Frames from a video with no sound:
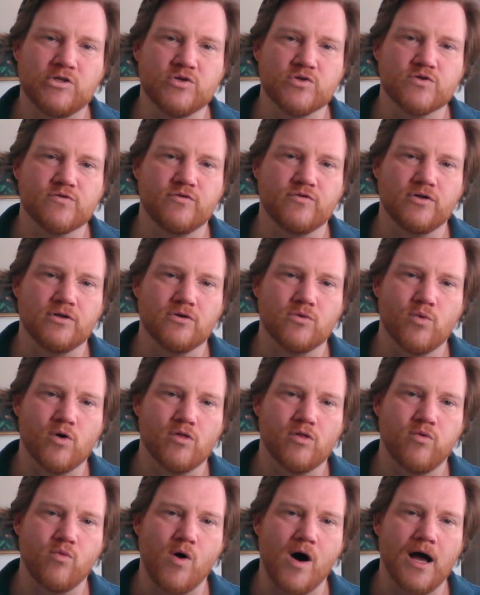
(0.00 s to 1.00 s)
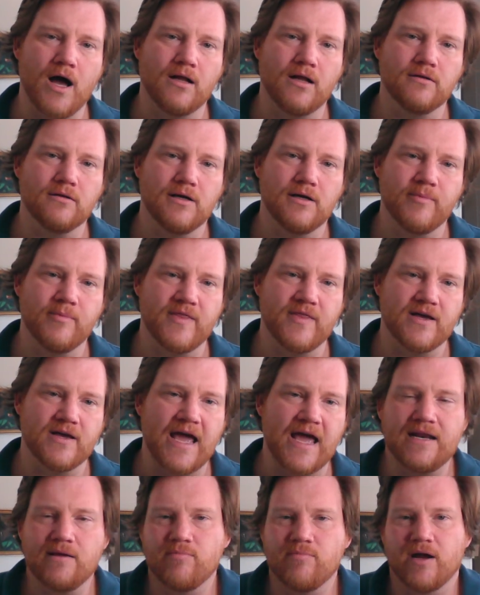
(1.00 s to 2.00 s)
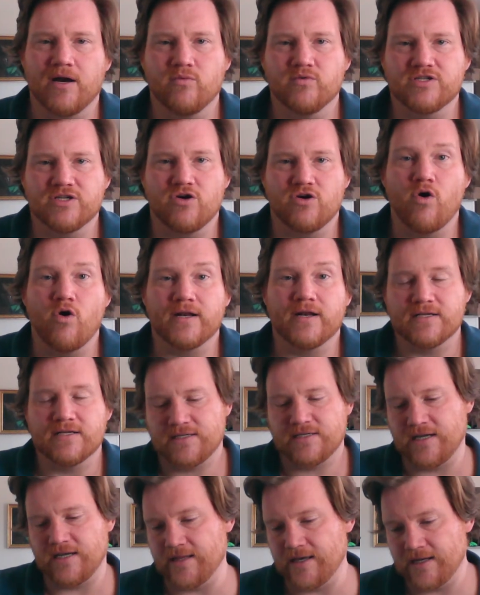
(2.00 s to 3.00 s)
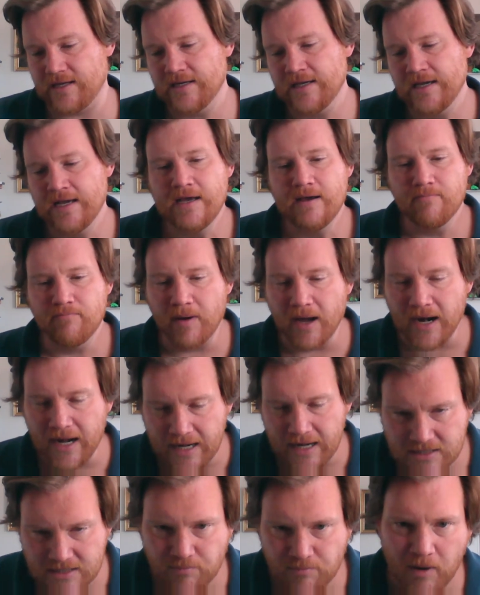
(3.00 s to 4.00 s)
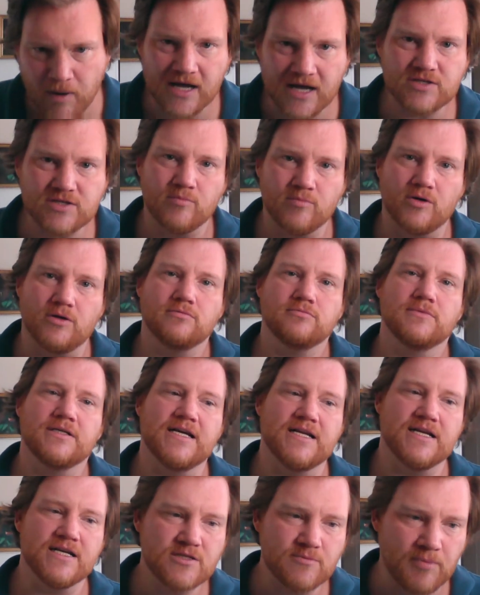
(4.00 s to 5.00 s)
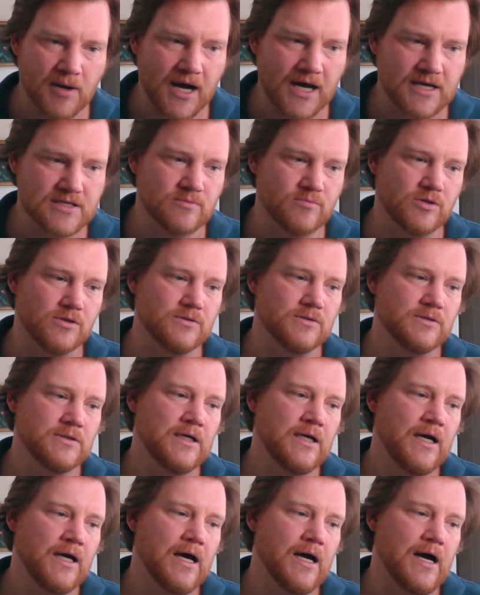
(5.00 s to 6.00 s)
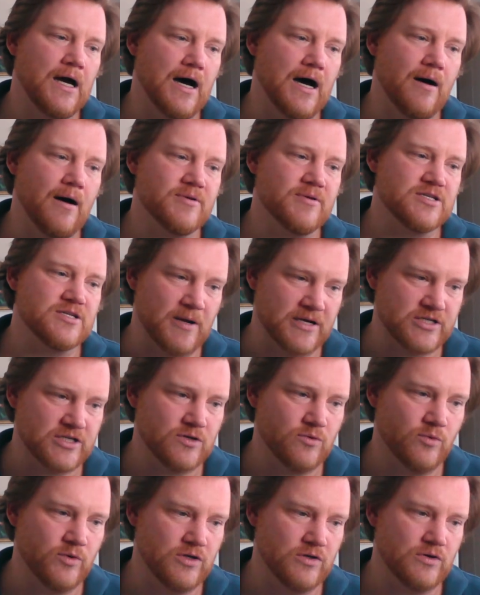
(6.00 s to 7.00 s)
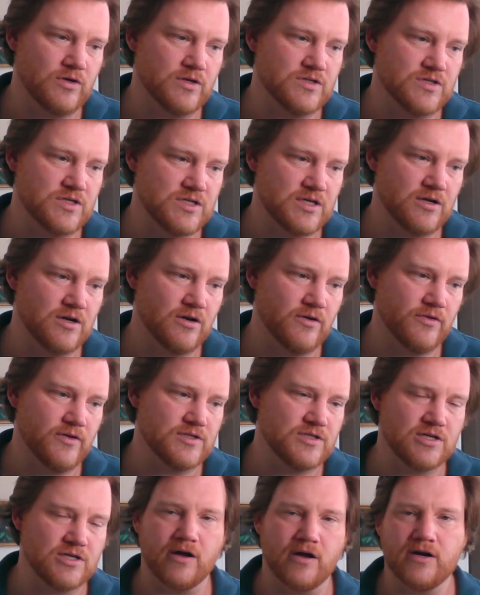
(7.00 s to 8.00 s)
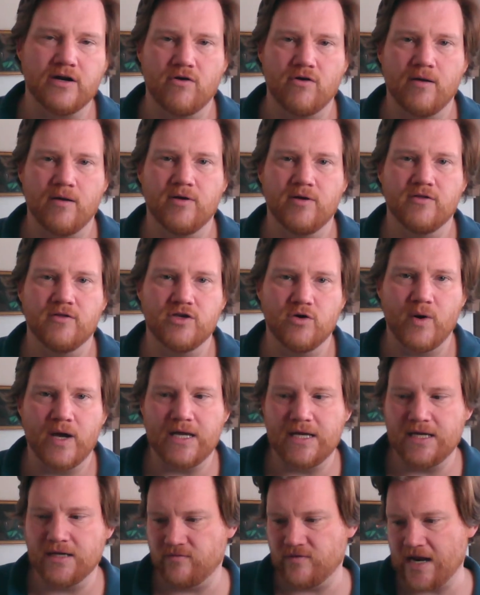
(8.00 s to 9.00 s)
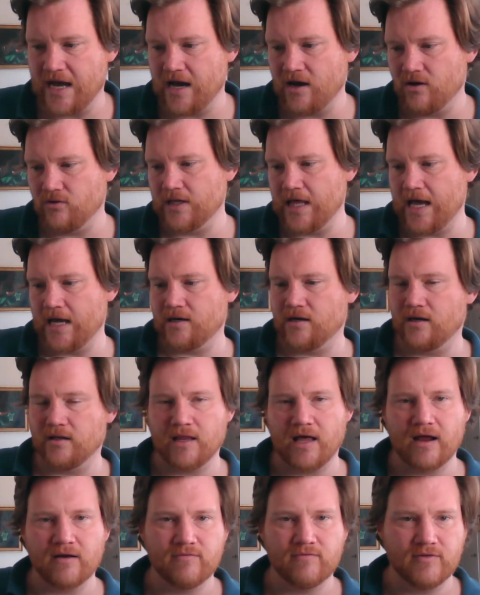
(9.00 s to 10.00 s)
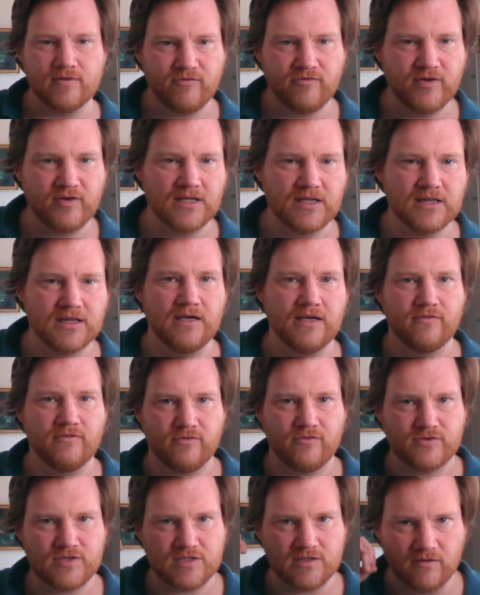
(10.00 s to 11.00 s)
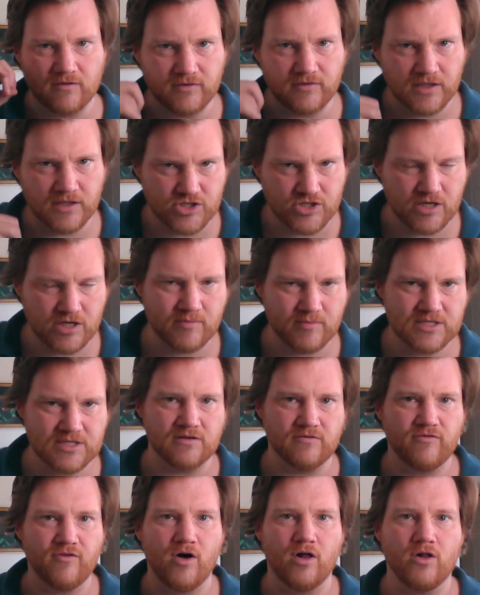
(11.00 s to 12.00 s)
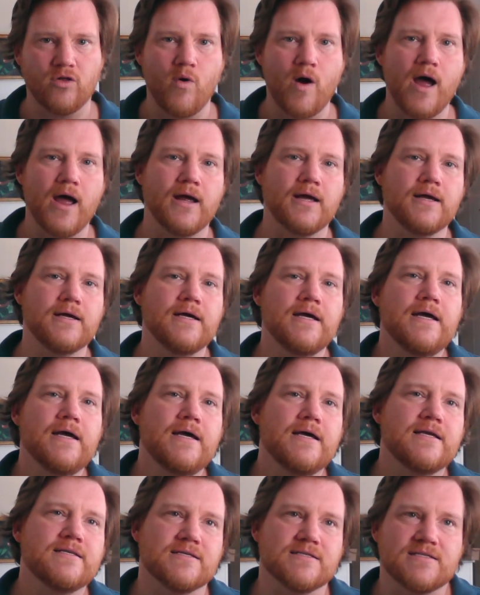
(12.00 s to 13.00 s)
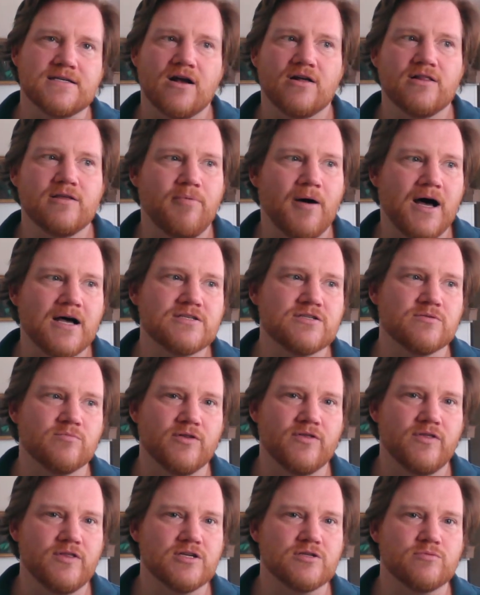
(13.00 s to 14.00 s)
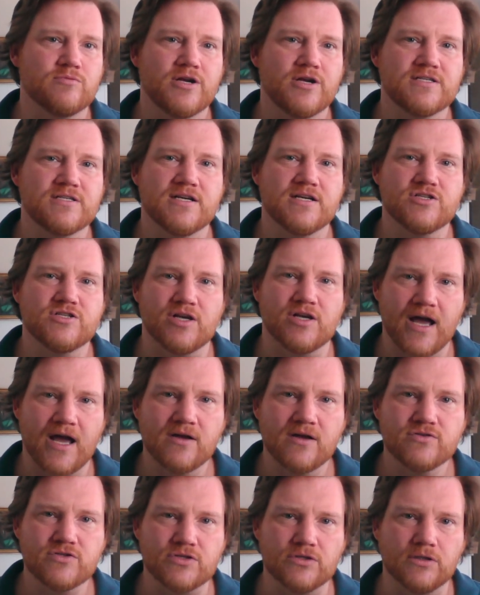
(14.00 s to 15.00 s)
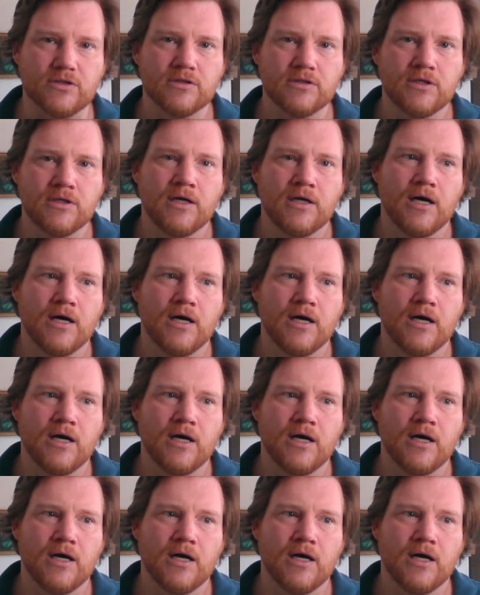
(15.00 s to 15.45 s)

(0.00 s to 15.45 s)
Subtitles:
useful or worthwhile. I mean, not anybody was going to say that. But it is possible. It is possible, especially when you consider that Saudi Arabia and the UAE have now let a lot of the fig leaves of legitimacy fall away. It's entirely possible that this Presidential Council